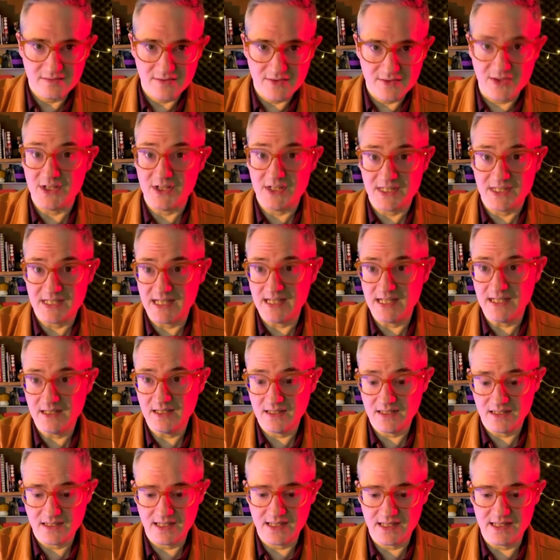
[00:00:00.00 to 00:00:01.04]
30
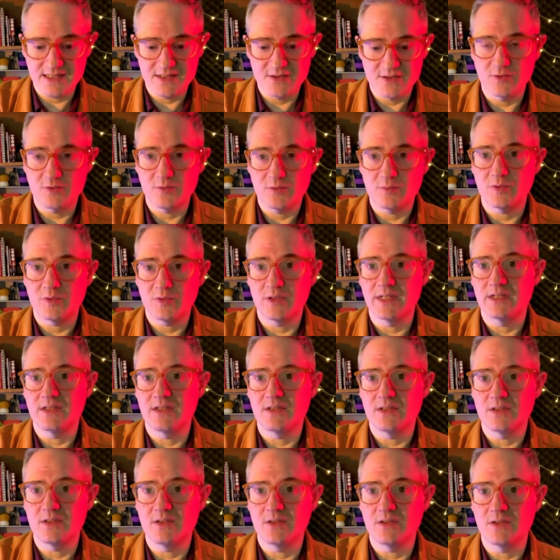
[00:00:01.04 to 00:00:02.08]
is
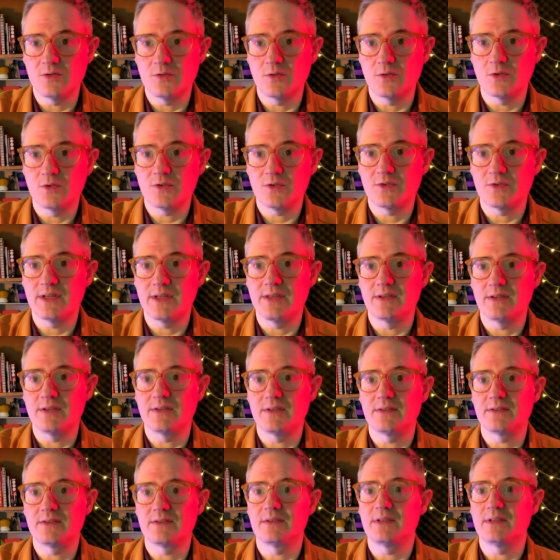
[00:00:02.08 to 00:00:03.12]

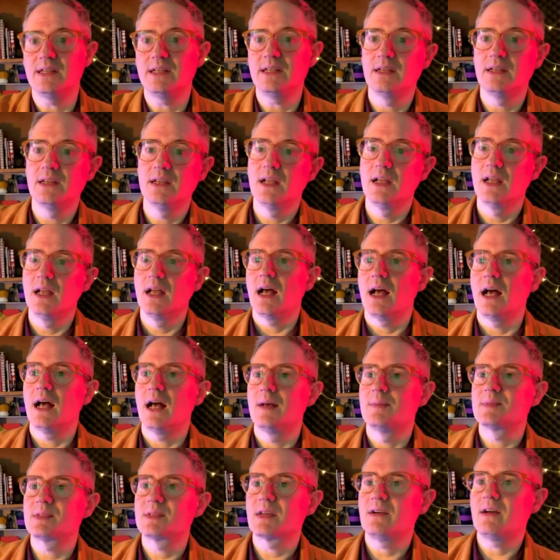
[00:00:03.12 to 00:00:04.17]
0.0333.